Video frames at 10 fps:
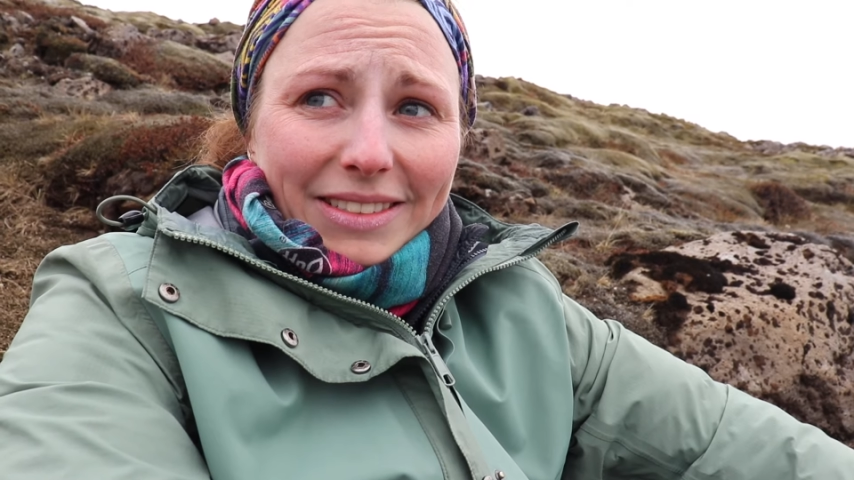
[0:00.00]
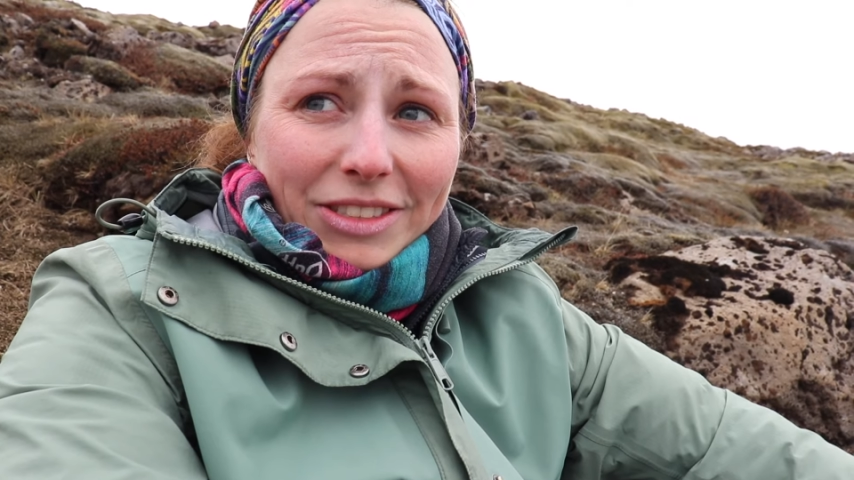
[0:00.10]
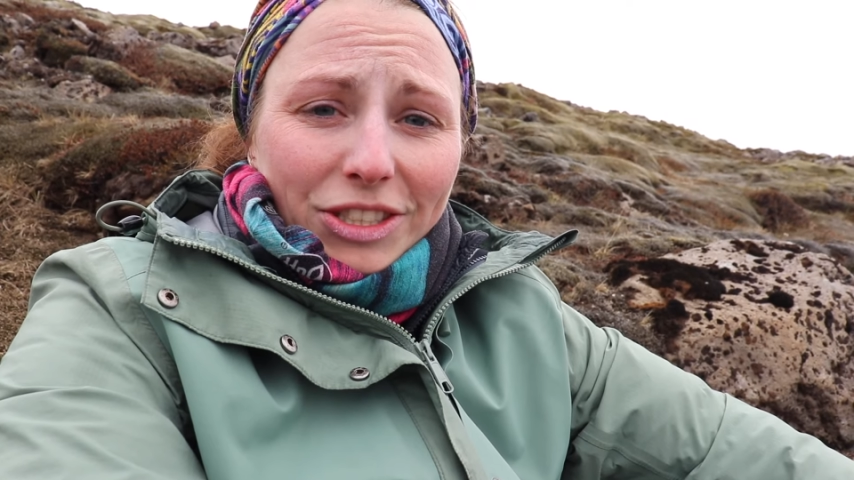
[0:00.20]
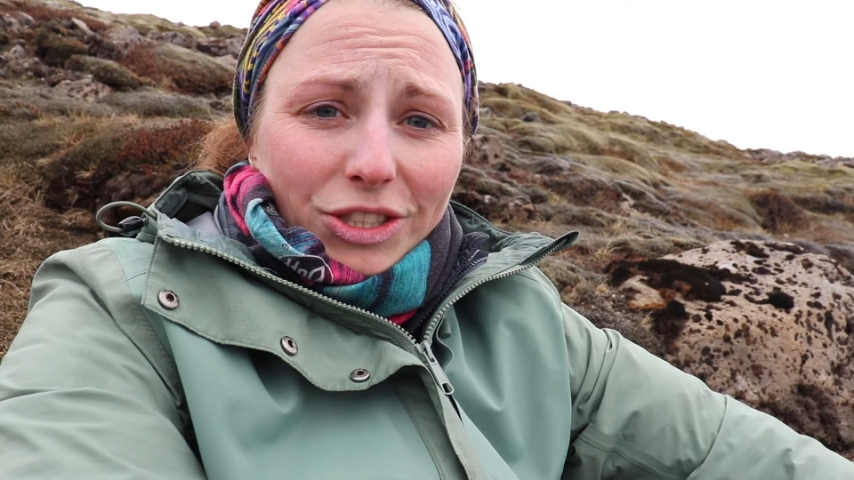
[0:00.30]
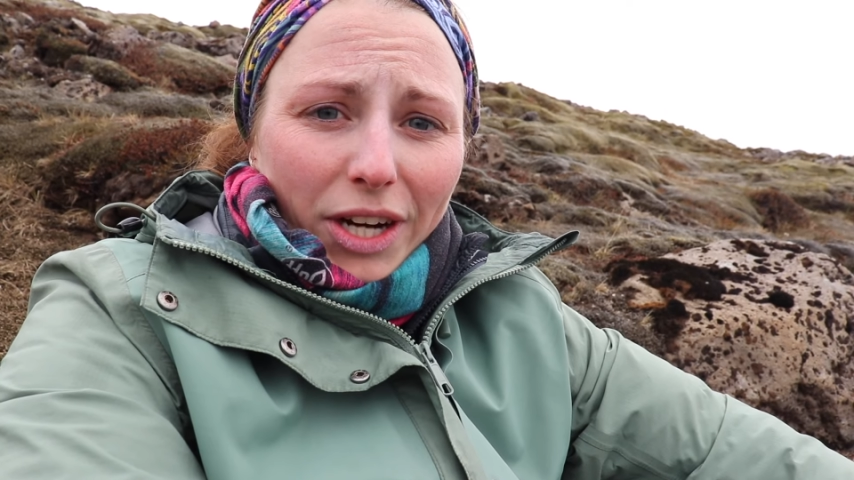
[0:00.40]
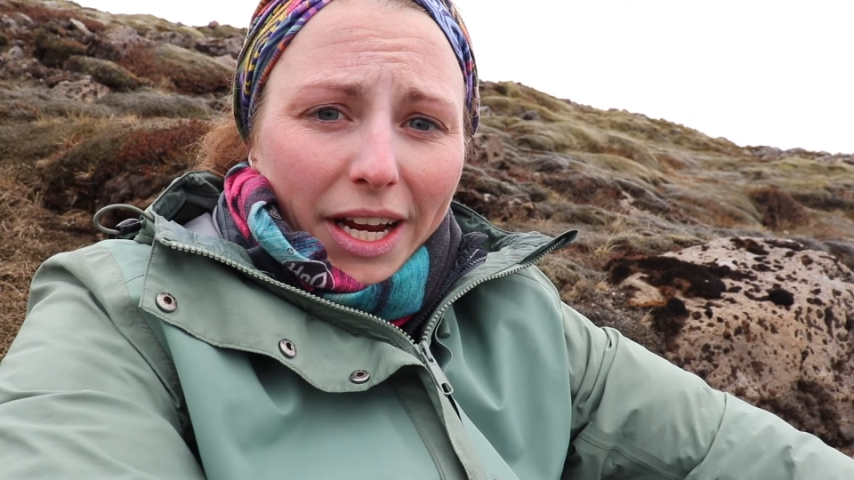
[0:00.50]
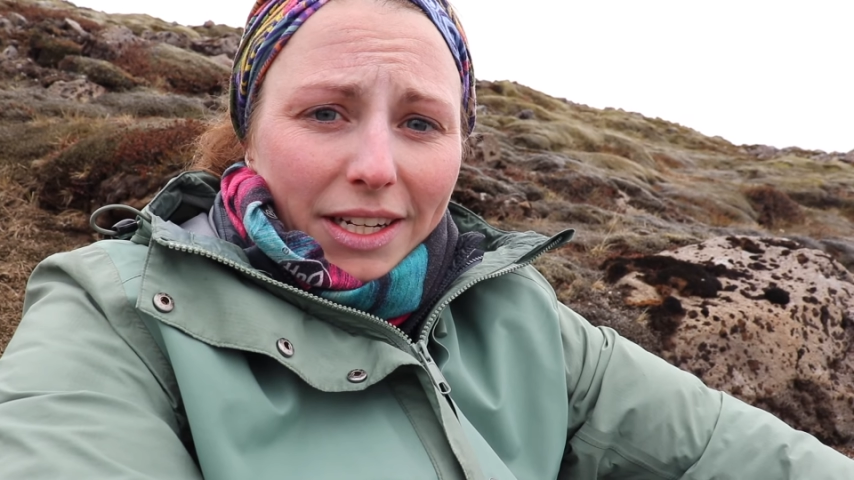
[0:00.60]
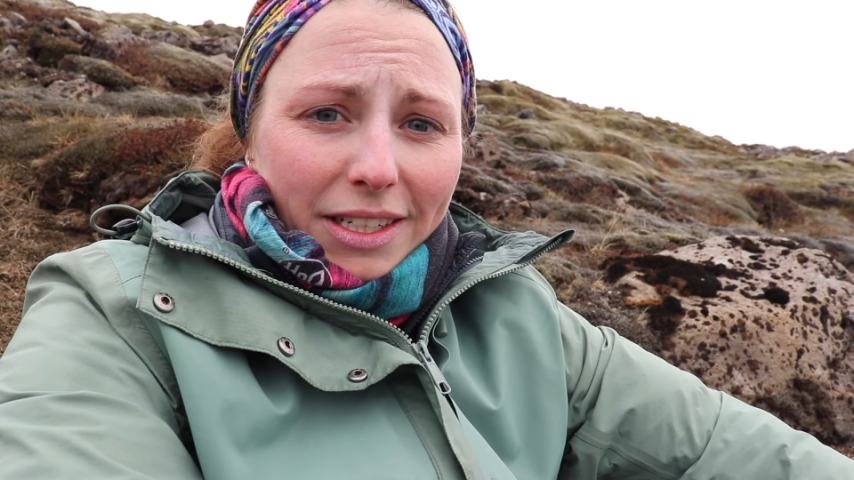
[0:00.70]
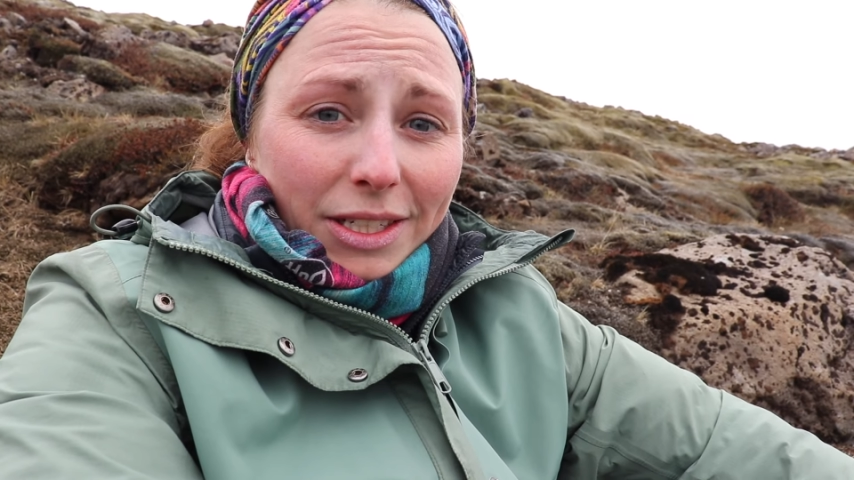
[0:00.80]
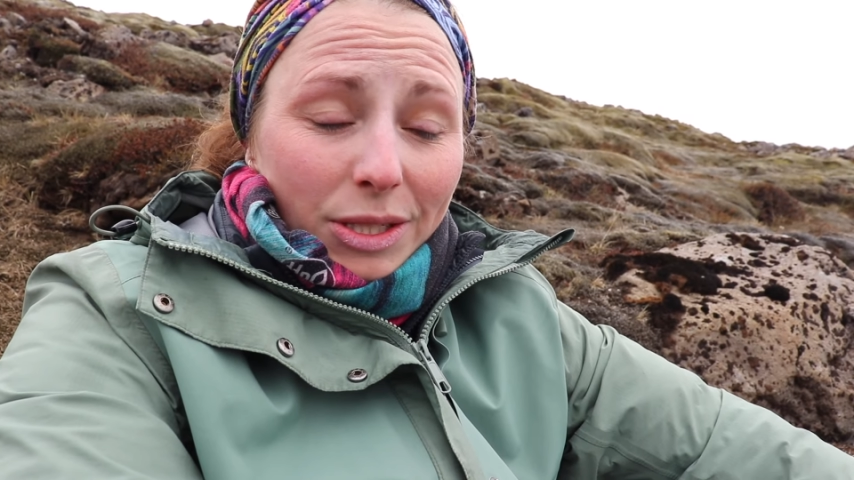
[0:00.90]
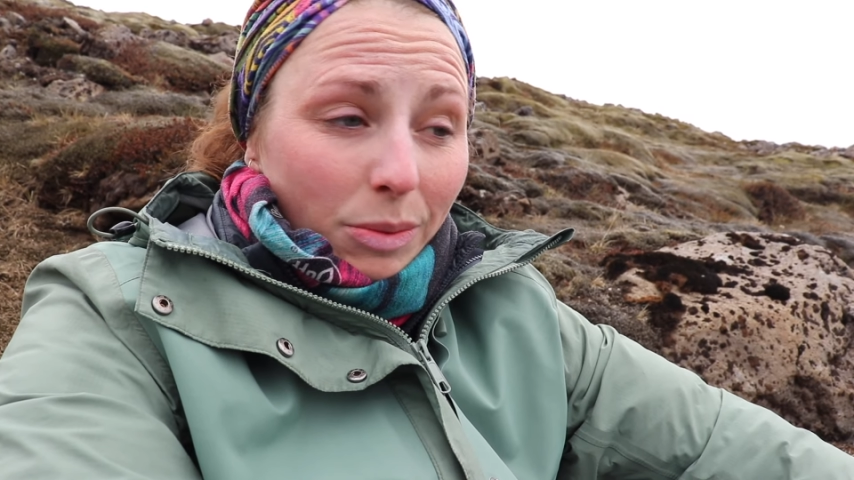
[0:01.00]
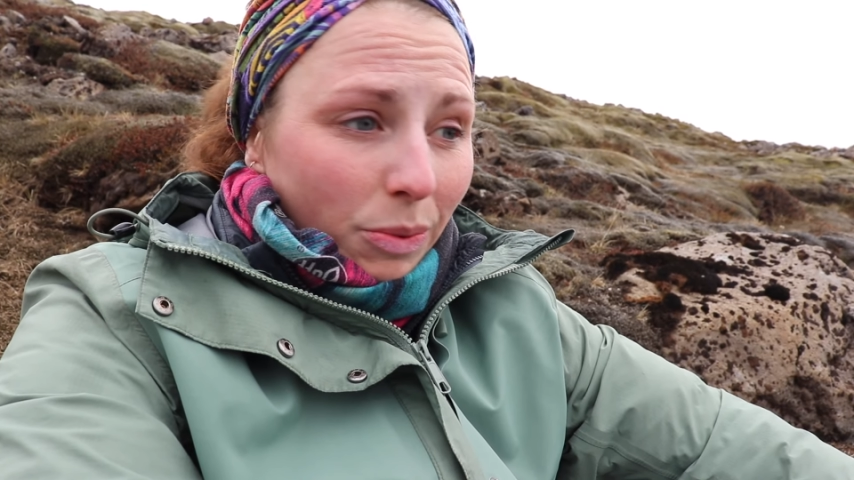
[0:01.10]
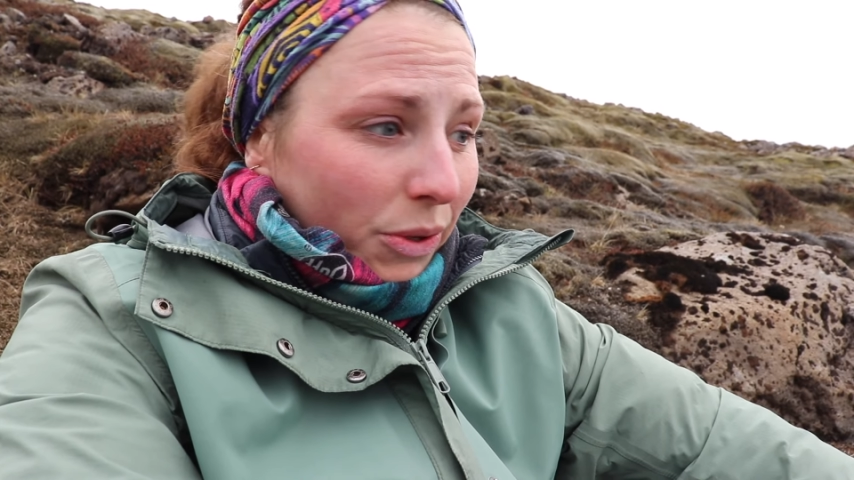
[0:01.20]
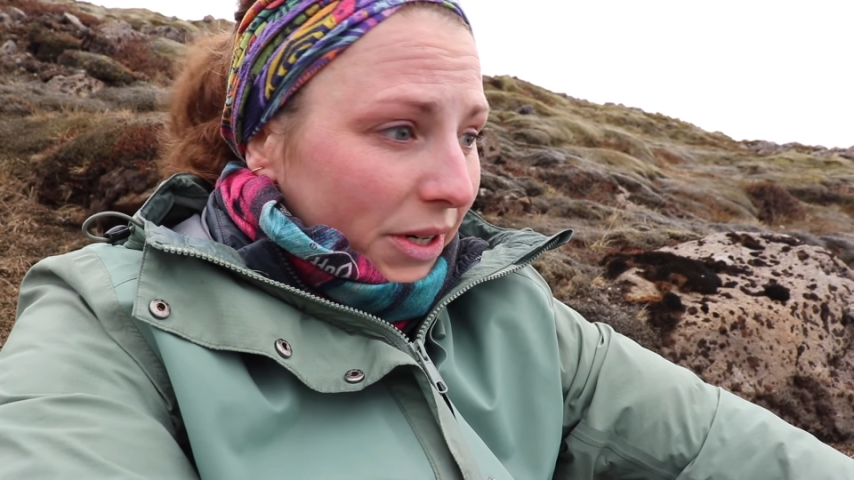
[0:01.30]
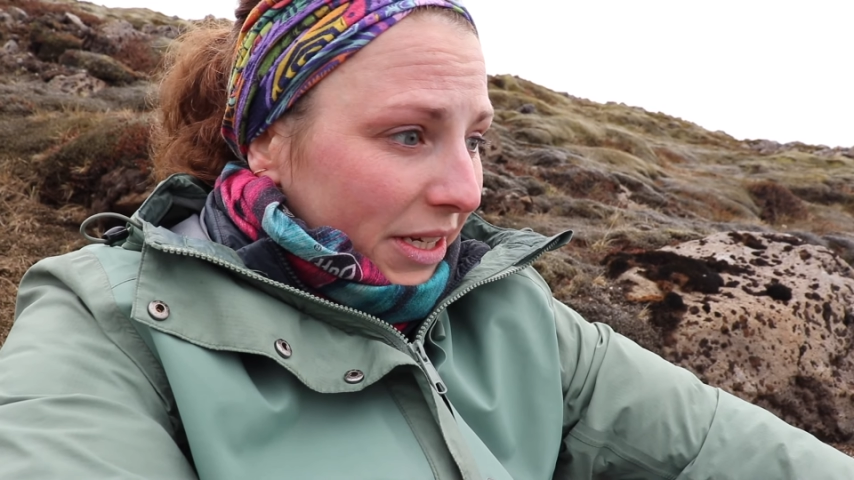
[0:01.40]
just trying to
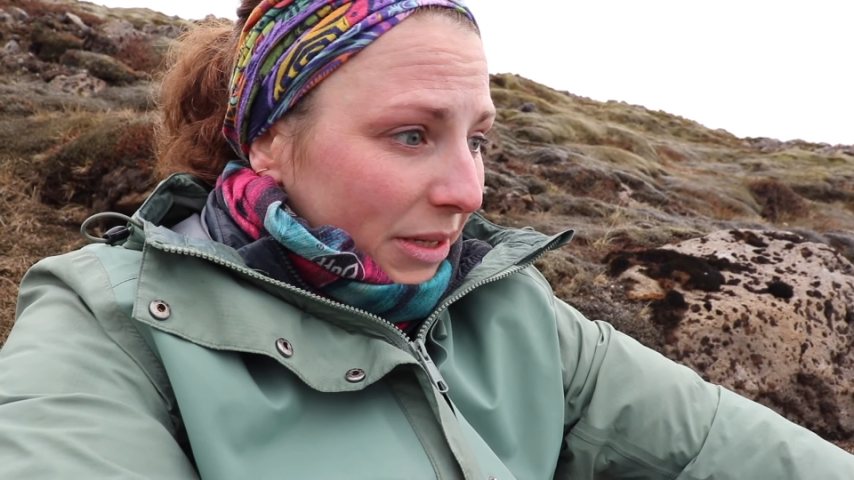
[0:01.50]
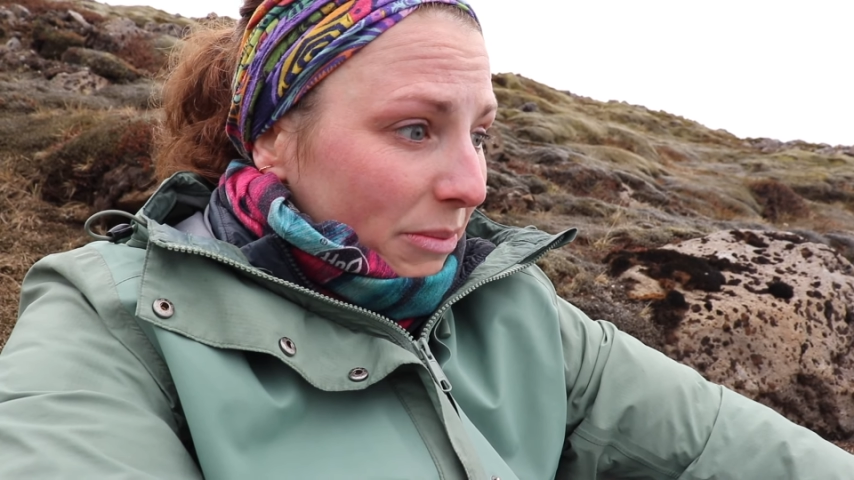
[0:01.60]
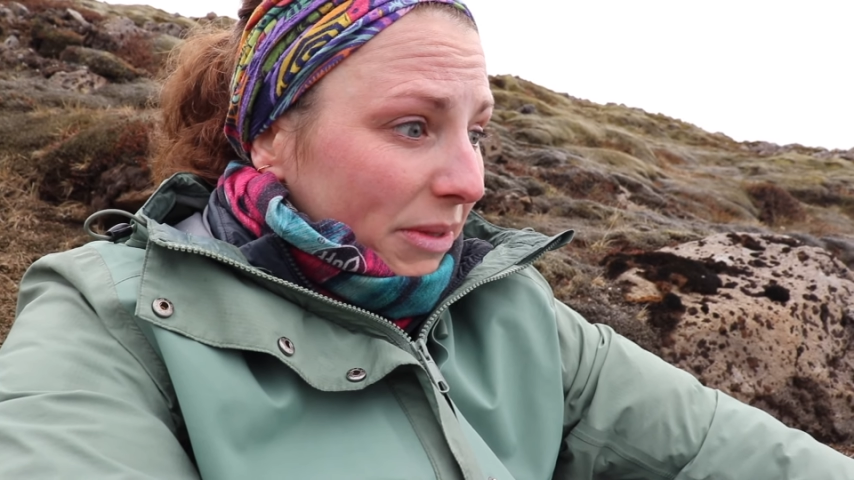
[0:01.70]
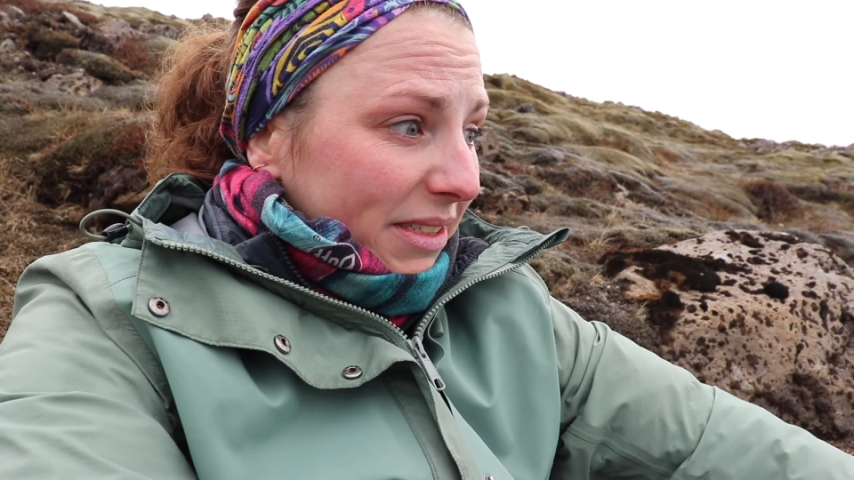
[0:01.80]
support him,